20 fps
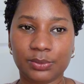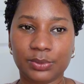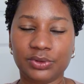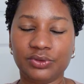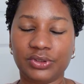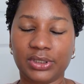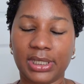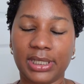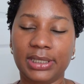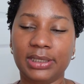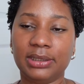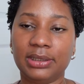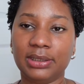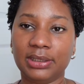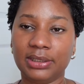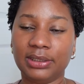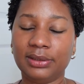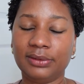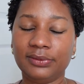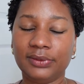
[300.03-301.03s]
which I
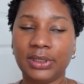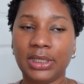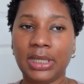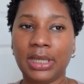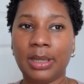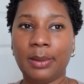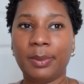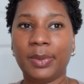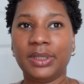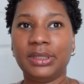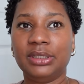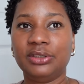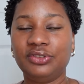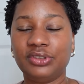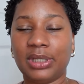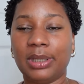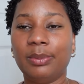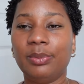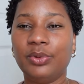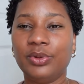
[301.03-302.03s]
love, but the
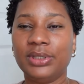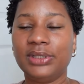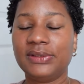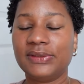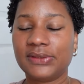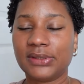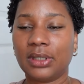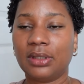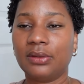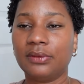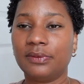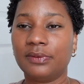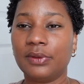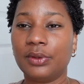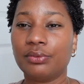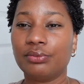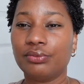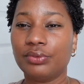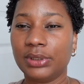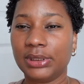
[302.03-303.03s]
shampoo itself
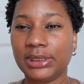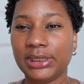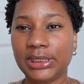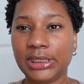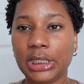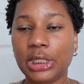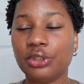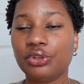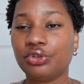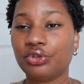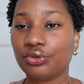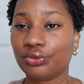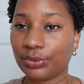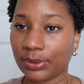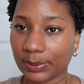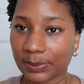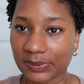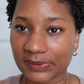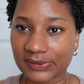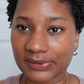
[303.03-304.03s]
really
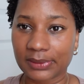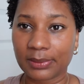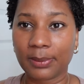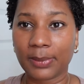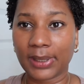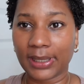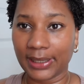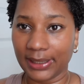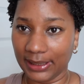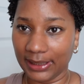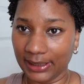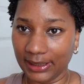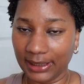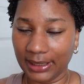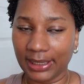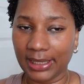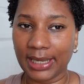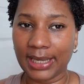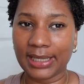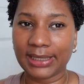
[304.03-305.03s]
strips my
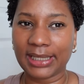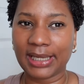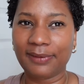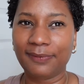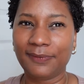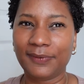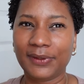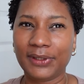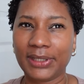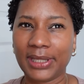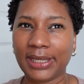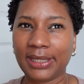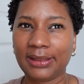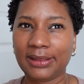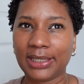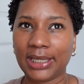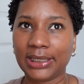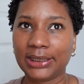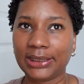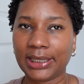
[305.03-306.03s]
hair, and I feel like
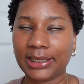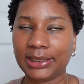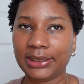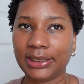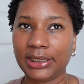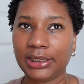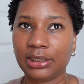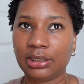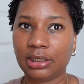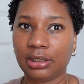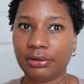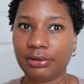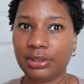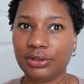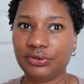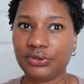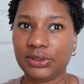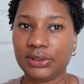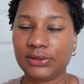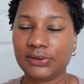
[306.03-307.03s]
that kind of
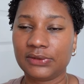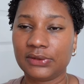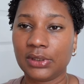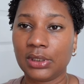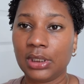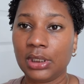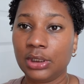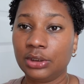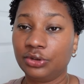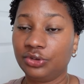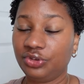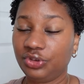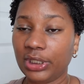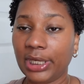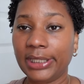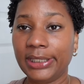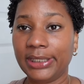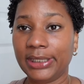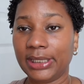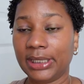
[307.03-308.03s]
encourages
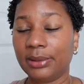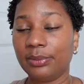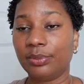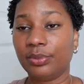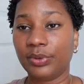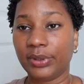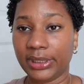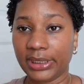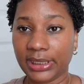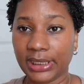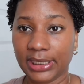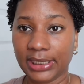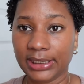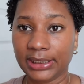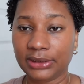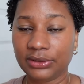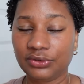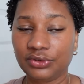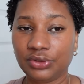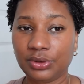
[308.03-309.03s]
shedding and
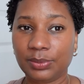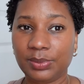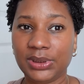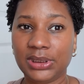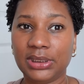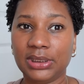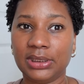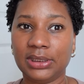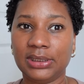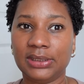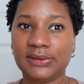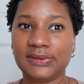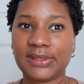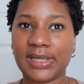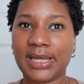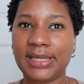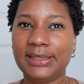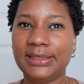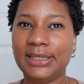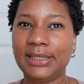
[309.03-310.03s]
breakage because
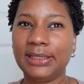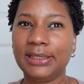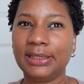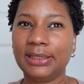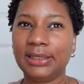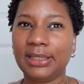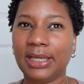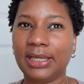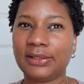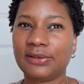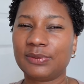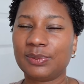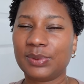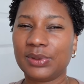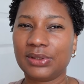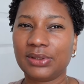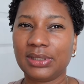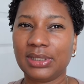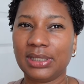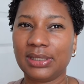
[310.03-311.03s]
I didn't
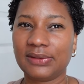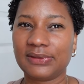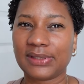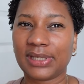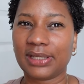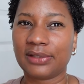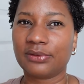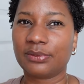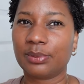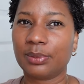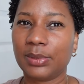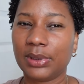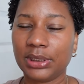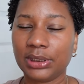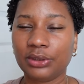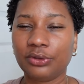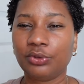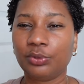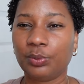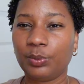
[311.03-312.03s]
experience as
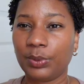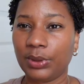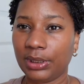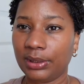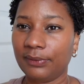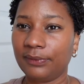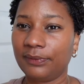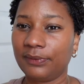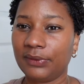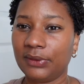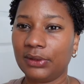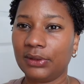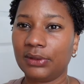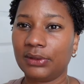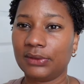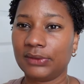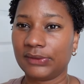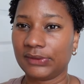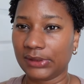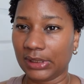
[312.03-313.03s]
much with the
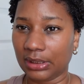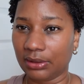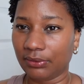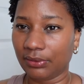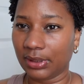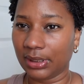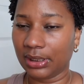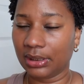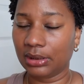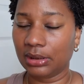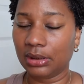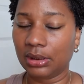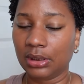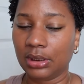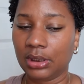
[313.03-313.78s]
CECRED.